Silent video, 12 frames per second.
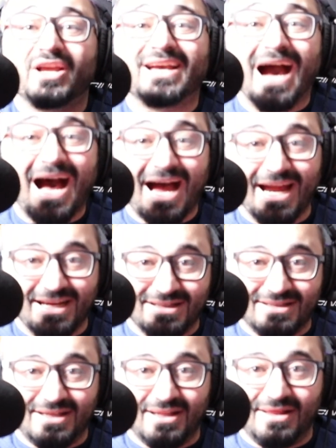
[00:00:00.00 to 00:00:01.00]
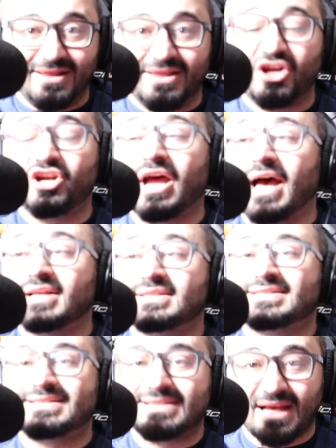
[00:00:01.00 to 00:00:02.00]
kind, they're
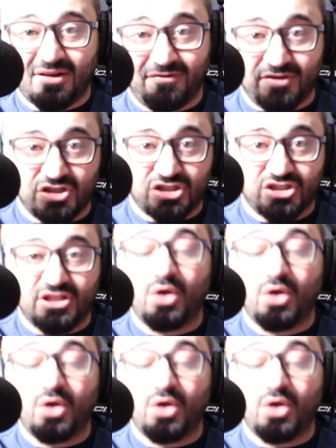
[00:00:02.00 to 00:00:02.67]
not selfish,